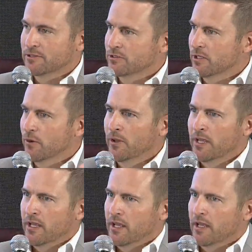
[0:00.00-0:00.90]
And so
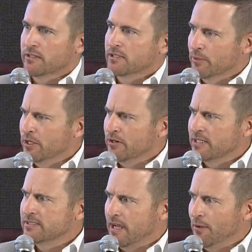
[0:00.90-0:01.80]
it's going to be
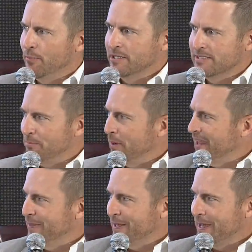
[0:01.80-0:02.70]
interesting how it plays out, but
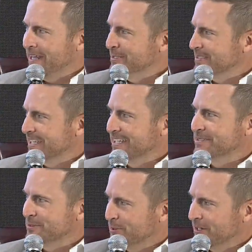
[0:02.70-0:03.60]
I just think it's
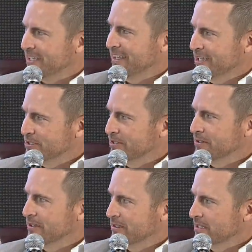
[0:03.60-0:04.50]
a tricky issue
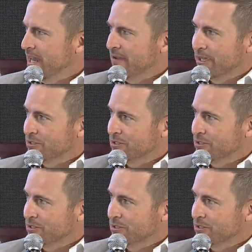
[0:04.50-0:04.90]
to navigate.